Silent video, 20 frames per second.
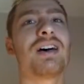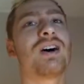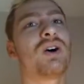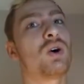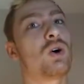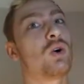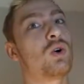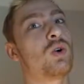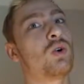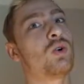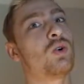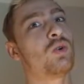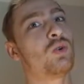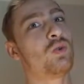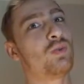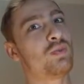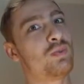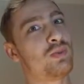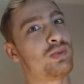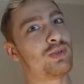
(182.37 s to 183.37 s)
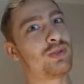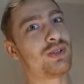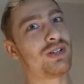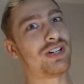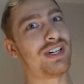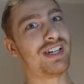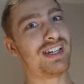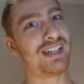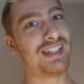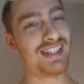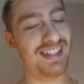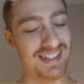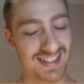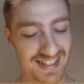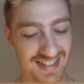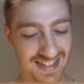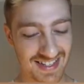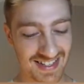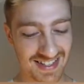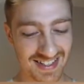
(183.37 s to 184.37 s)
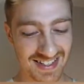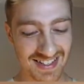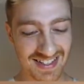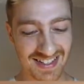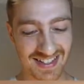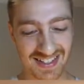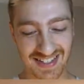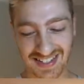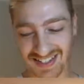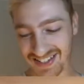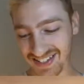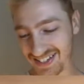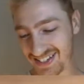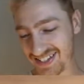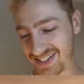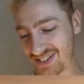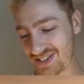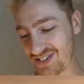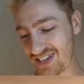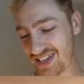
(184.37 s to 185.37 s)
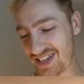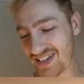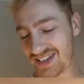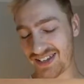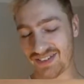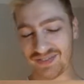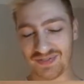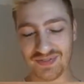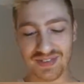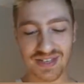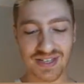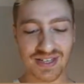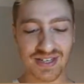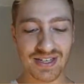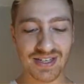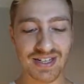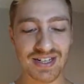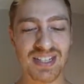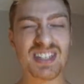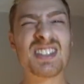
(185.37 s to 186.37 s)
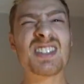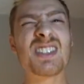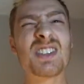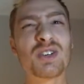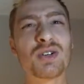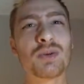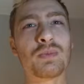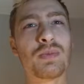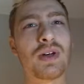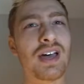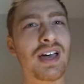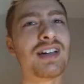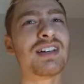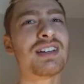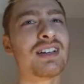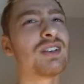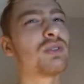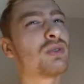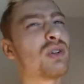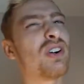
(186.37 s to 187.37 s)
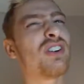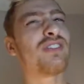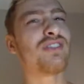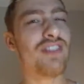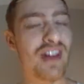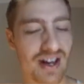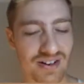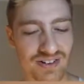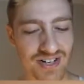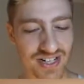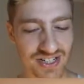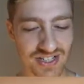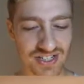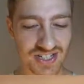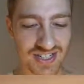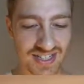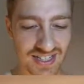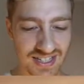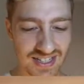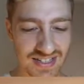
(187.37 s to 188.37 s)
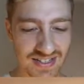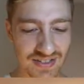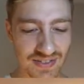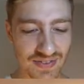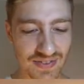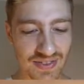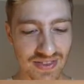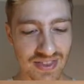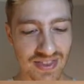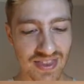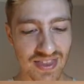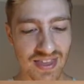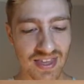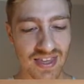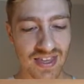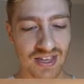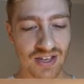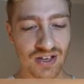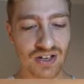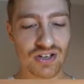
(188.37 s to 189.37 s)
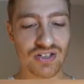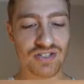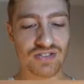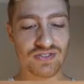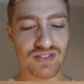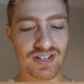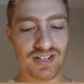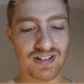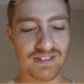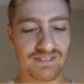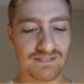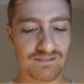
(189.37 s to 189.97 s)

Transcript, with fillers: Oh boy, yeah. Okay, this is a good pack. We've got Fire Energy. Ursaring.